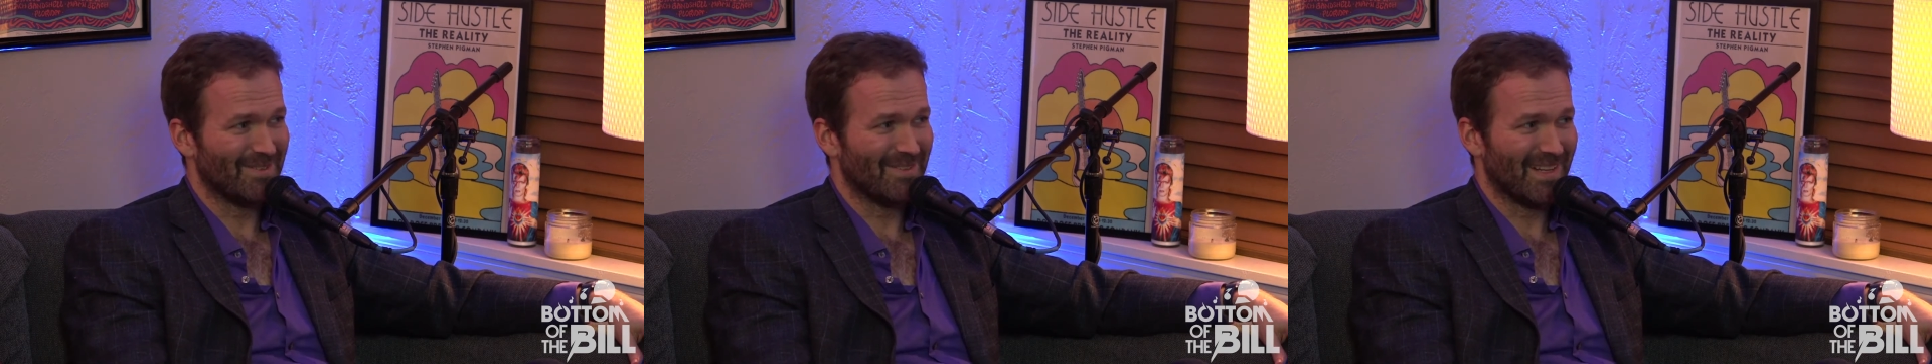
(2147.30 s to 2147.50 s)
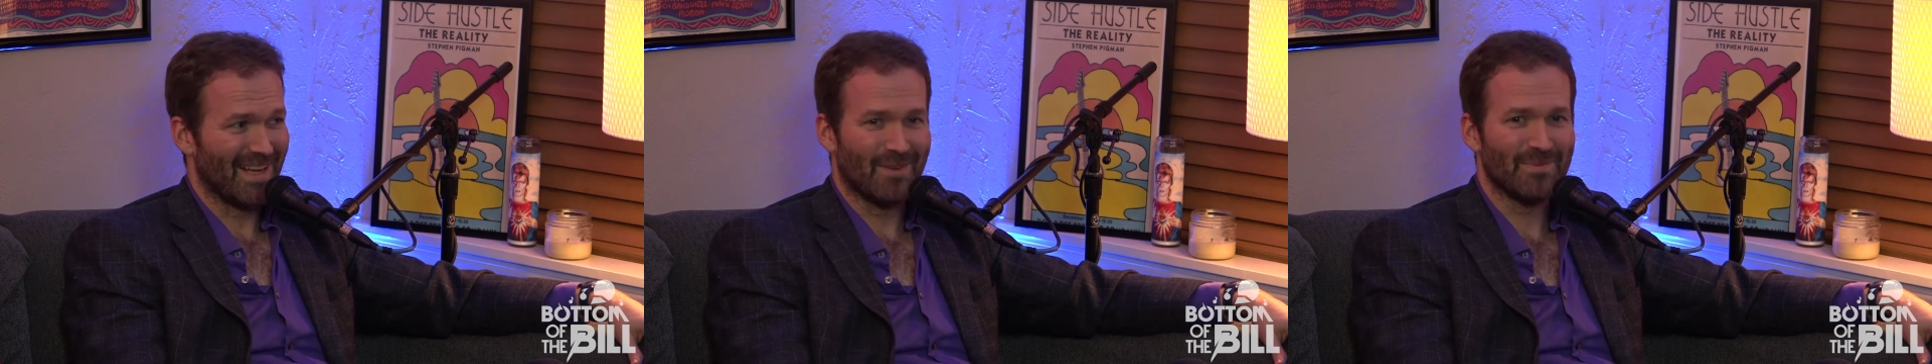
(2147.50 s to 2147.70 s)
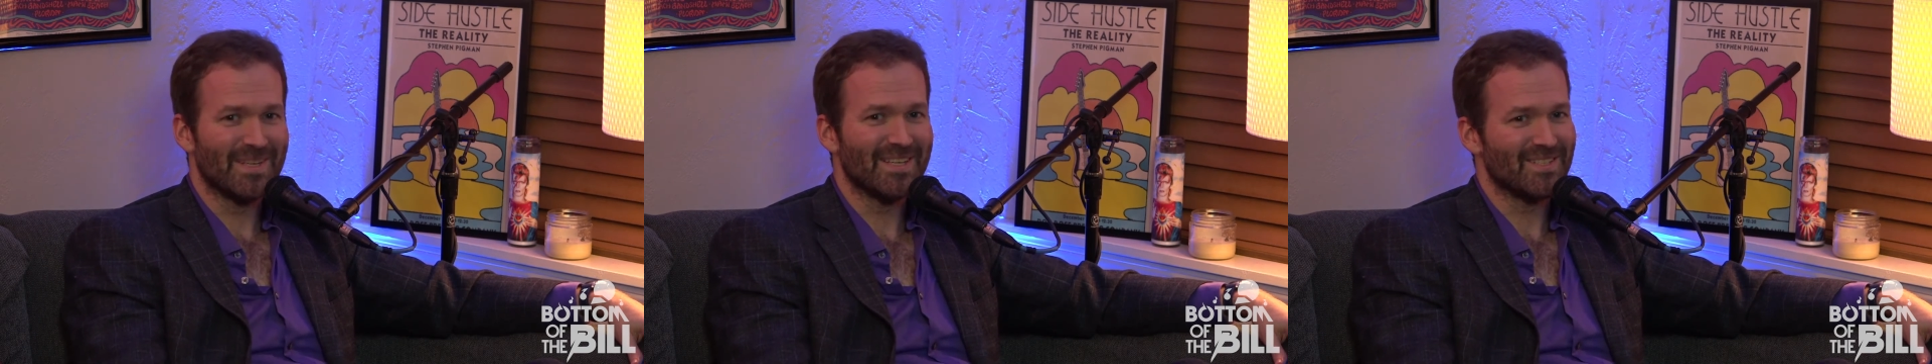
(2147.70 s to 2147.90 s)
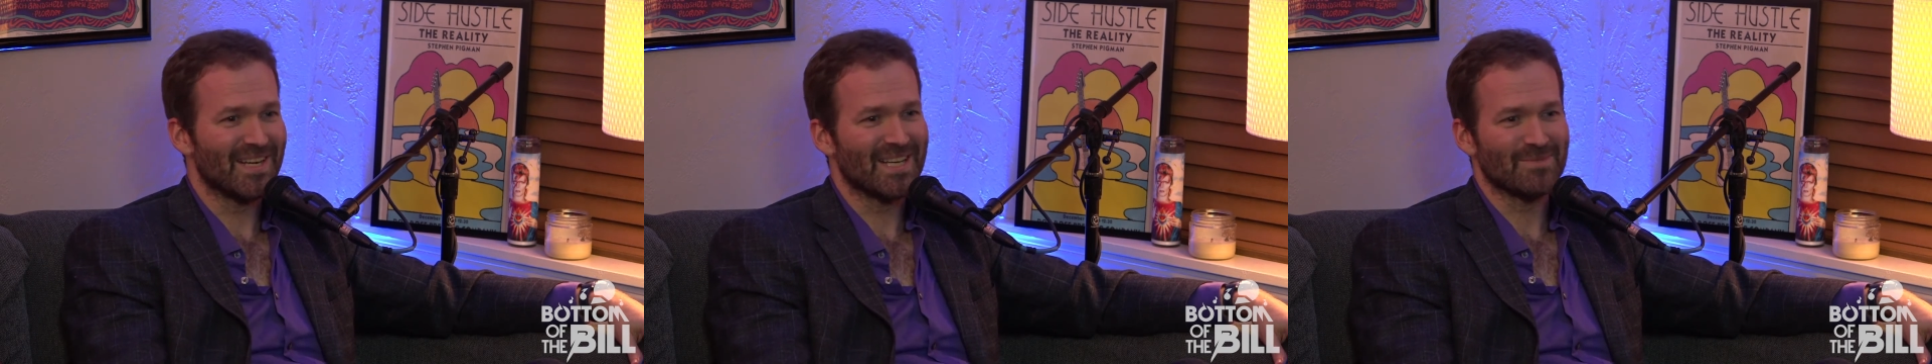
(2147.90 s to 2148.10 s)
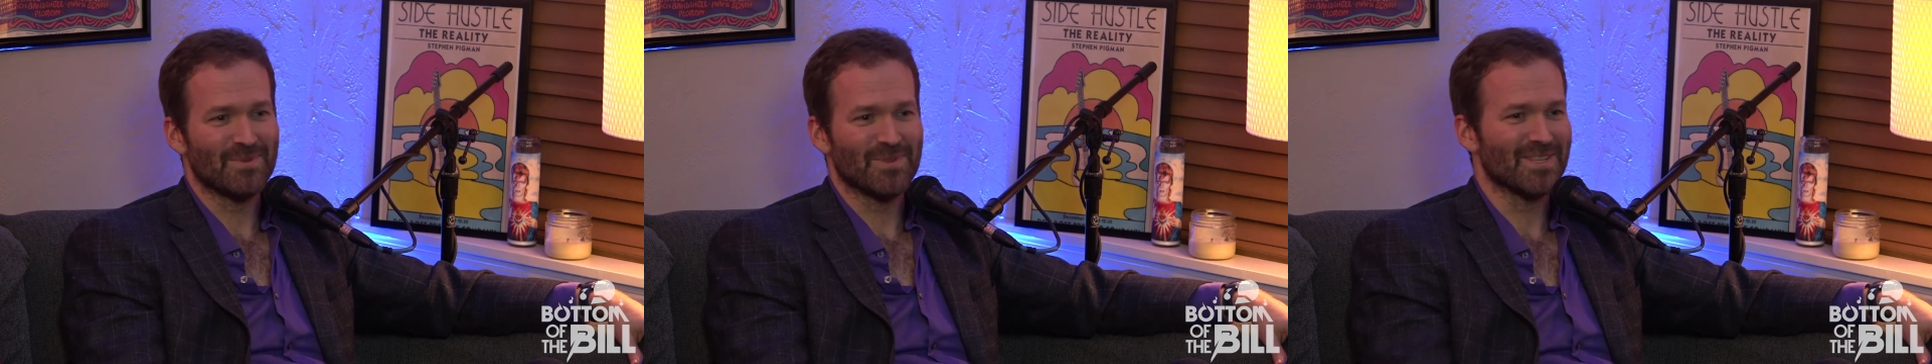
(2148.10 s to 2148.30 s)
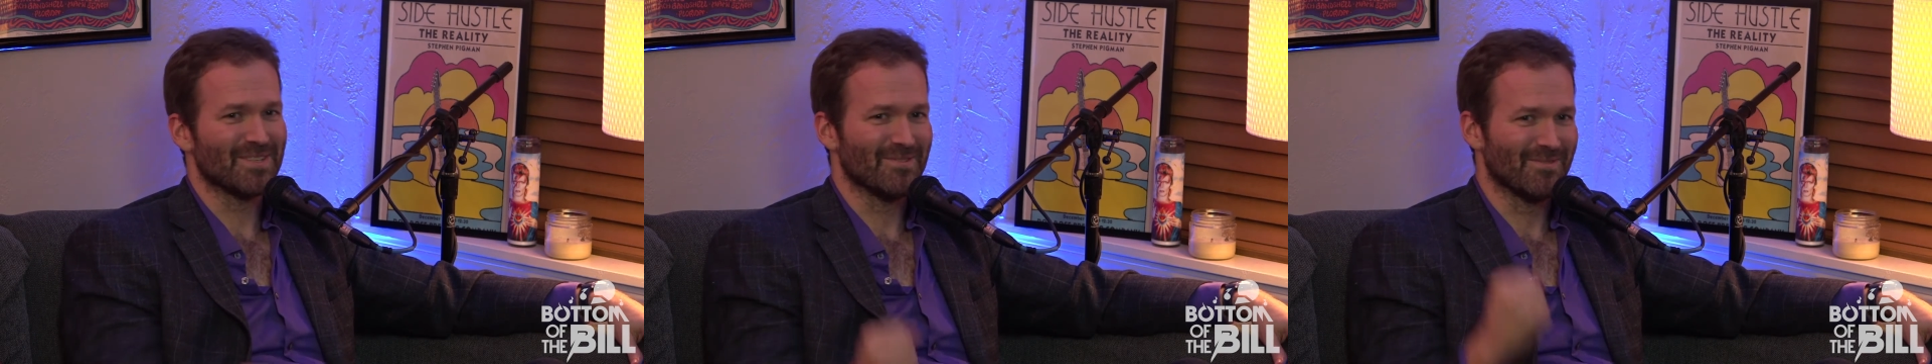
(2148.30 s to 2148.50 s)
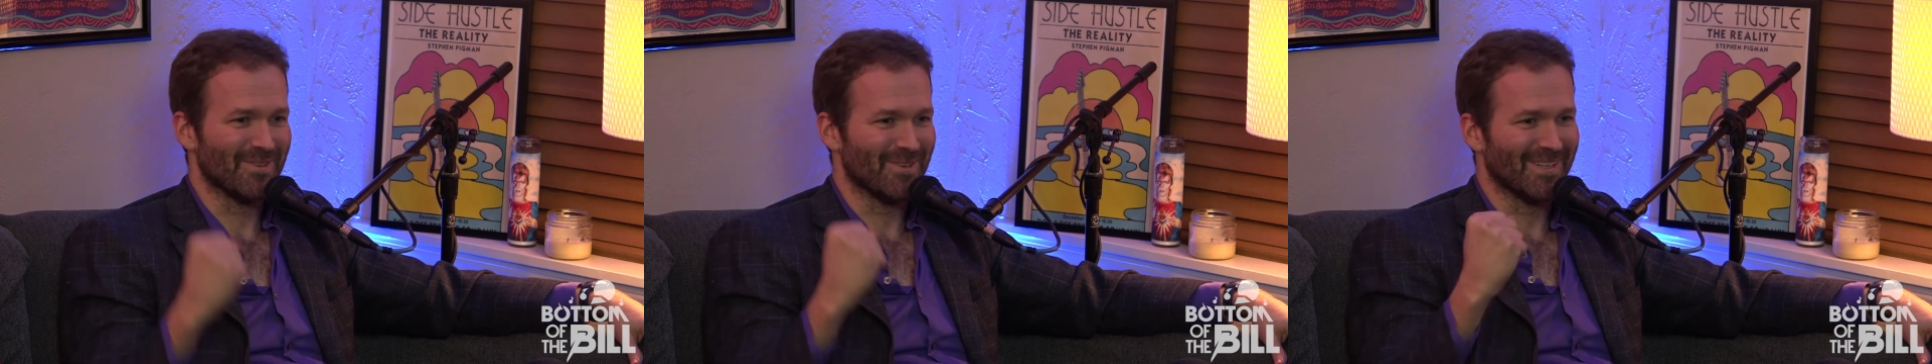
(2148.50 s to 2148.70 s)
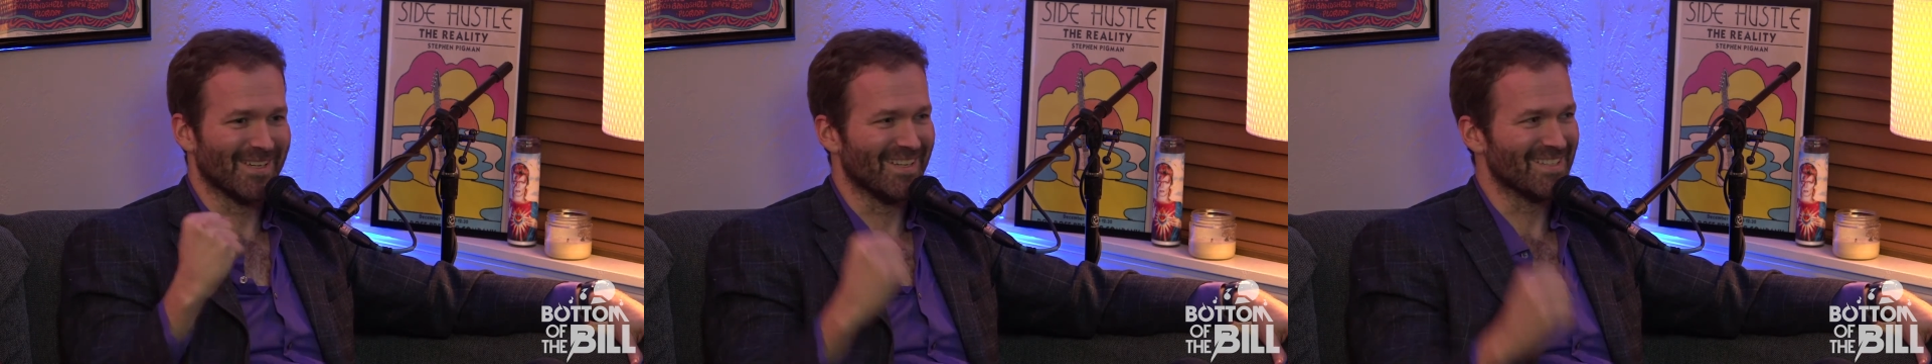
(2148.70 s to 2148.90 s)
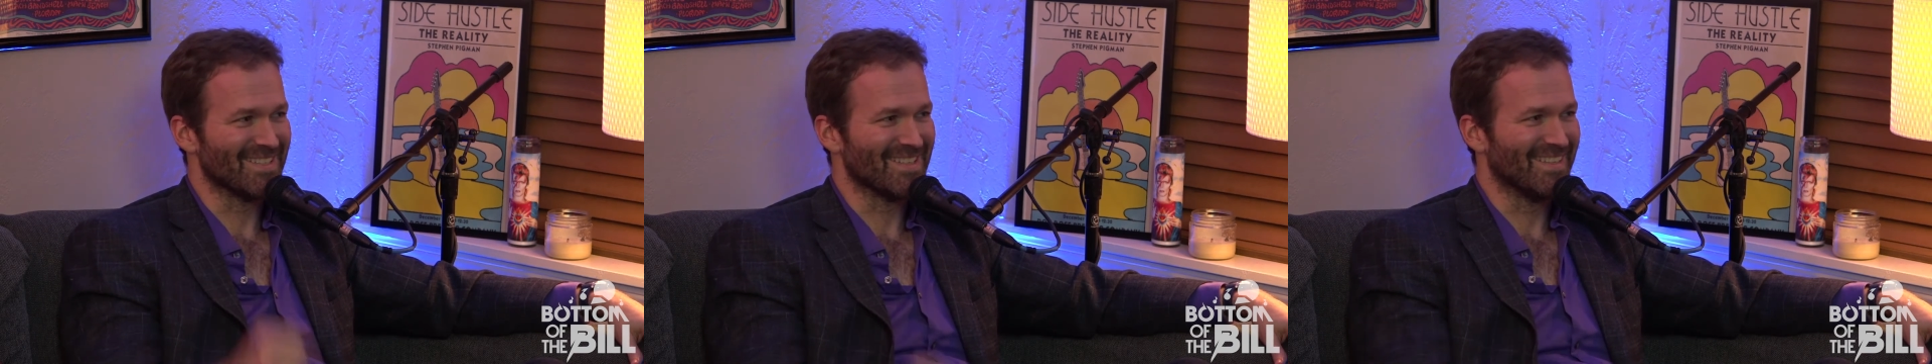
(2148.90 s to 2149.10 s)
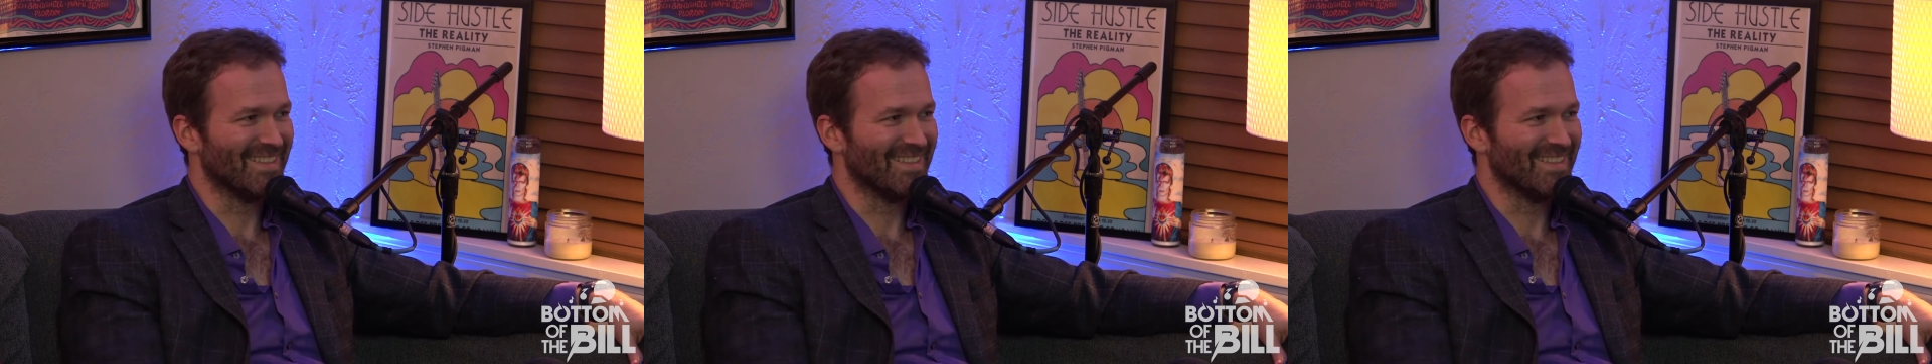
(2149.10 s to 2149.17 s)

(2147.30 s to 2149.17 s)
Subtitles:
I'll be a jazz musician for you guys.